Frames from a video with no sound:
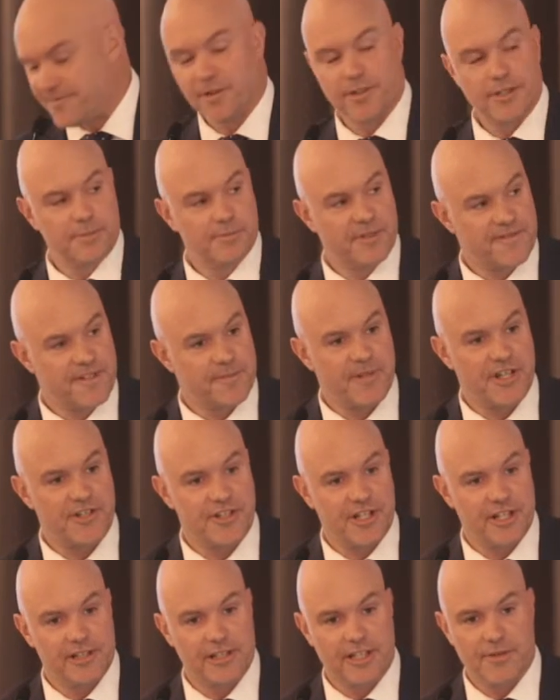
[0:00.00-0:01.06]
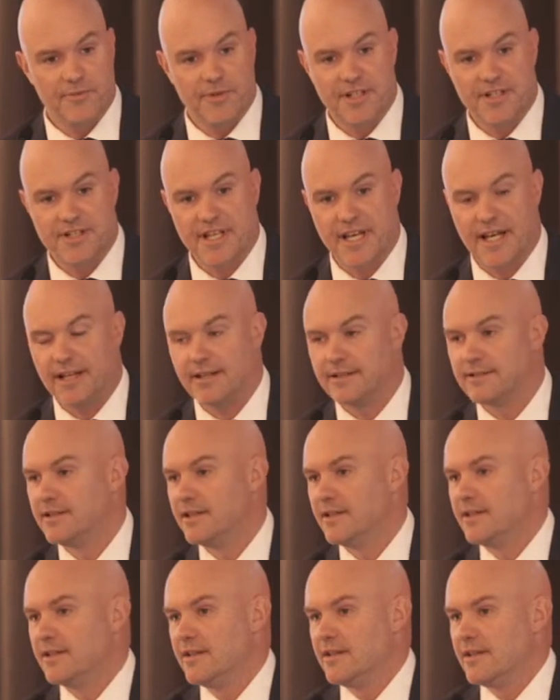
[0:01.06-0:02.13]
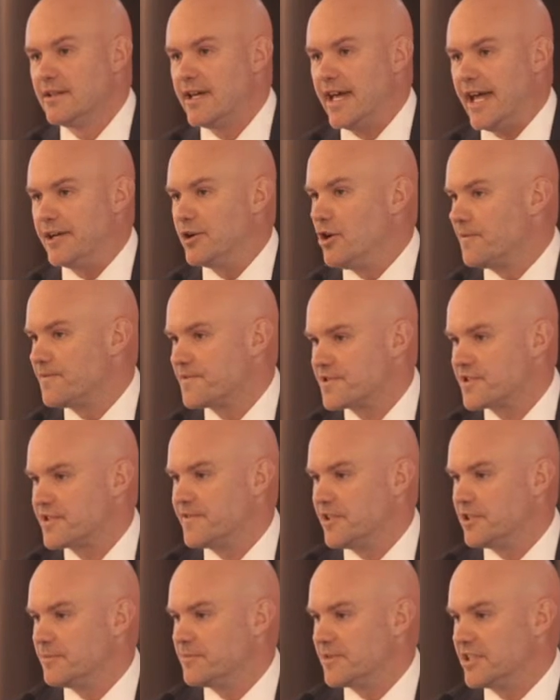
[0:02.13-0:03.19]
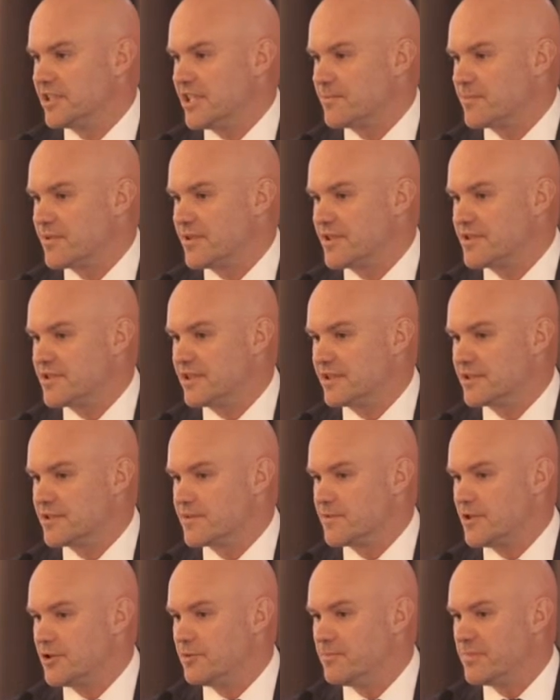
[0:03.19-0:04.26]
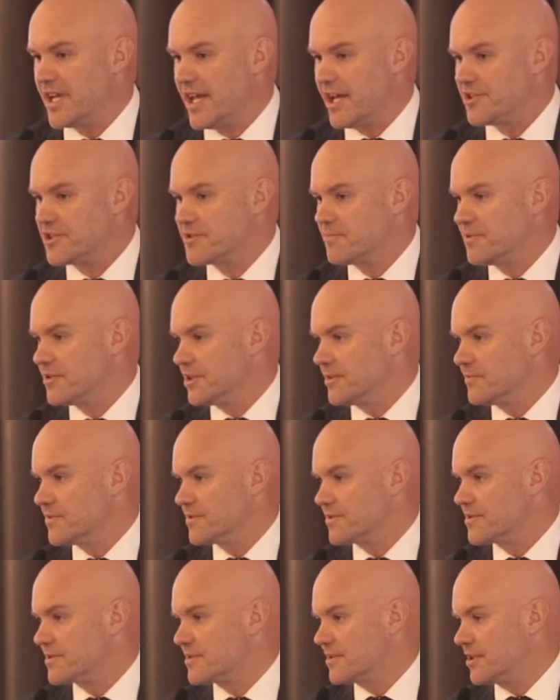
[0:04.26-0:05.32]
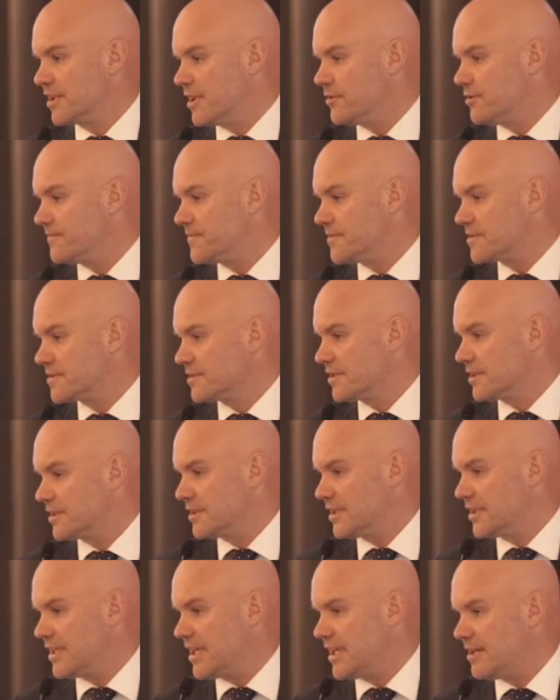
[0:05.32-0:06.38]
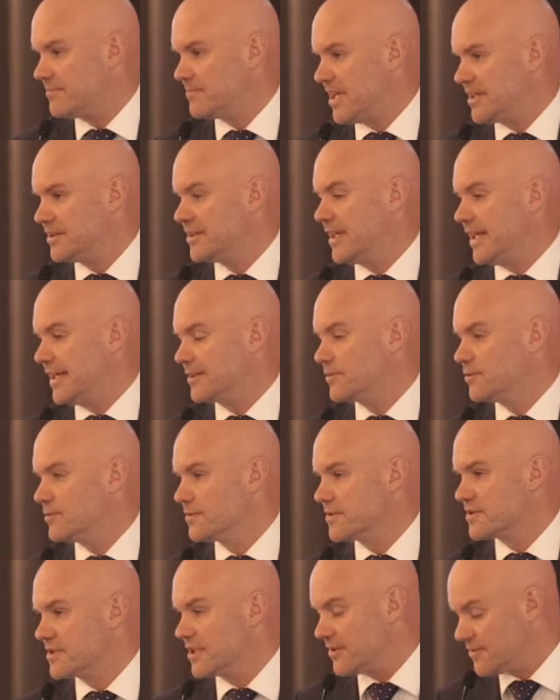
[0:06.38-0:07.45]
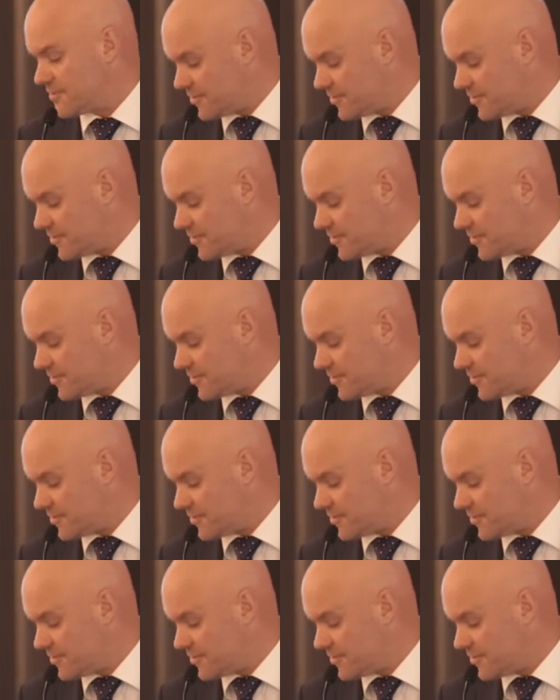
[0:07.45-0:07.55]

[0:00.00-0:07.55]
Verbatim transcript: volume of specialty retail, and office development in that precinct as well. BHP was, you know, obviously the um, had their headquarters there